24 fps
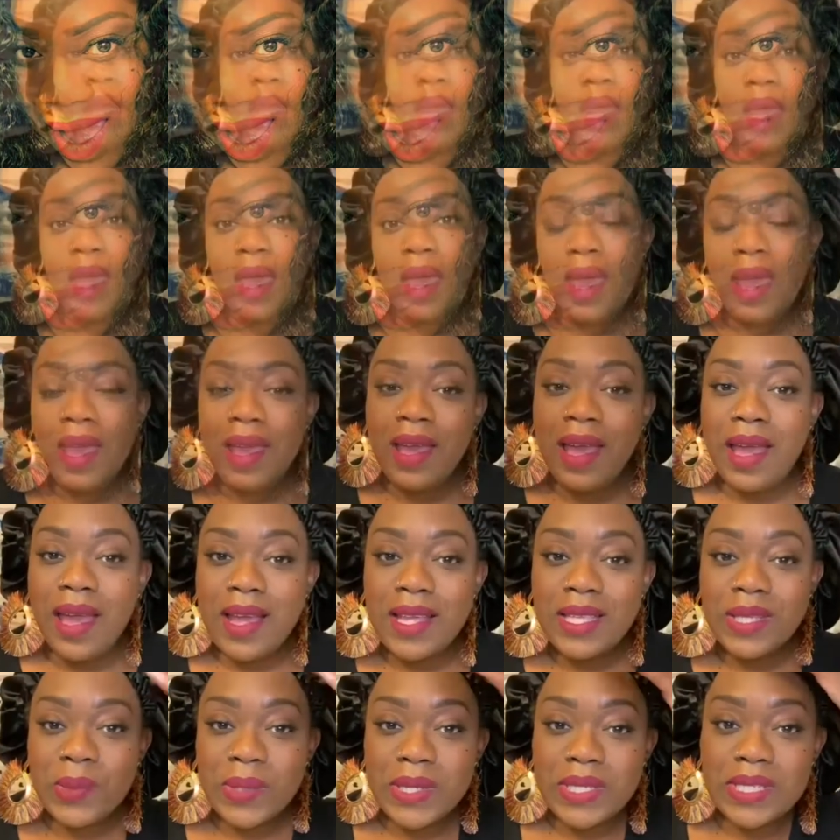Hey
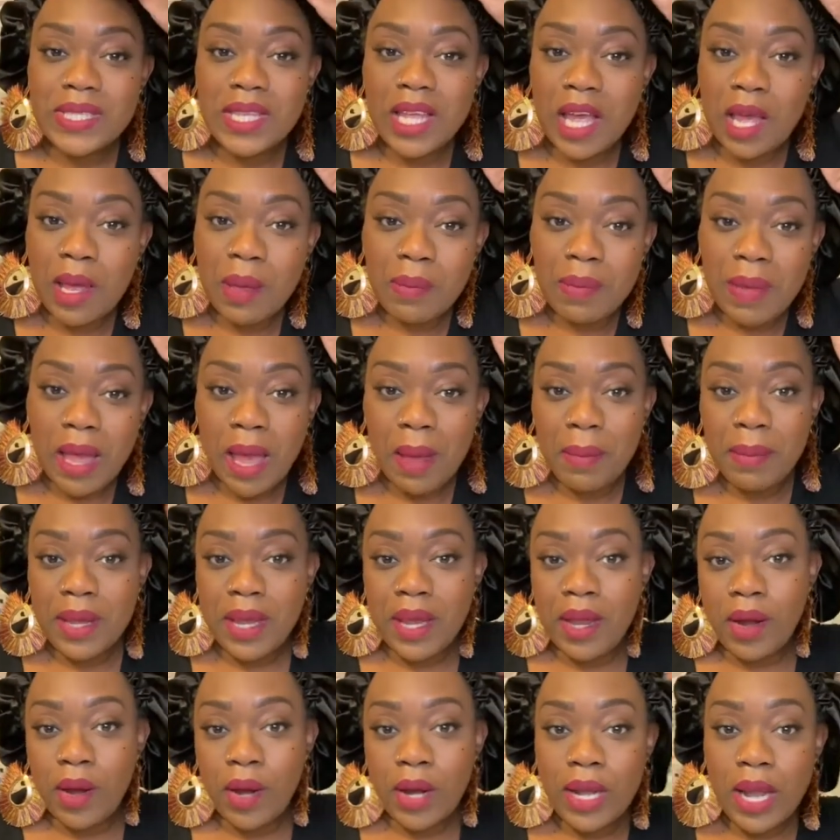guys, what's up? I'm
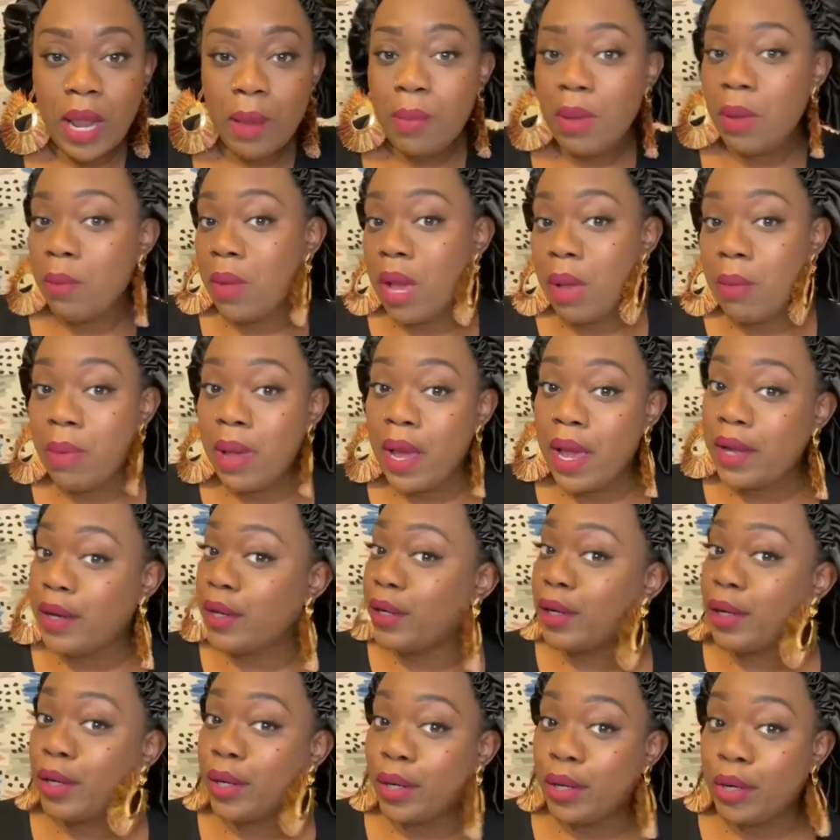here and I'm in my
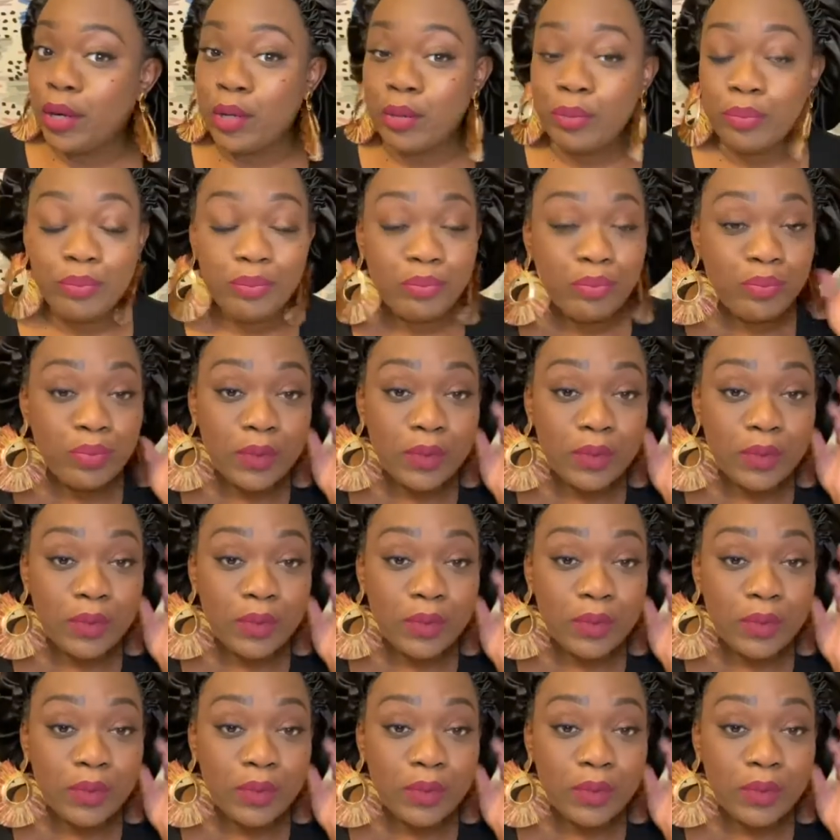bonnet, girl.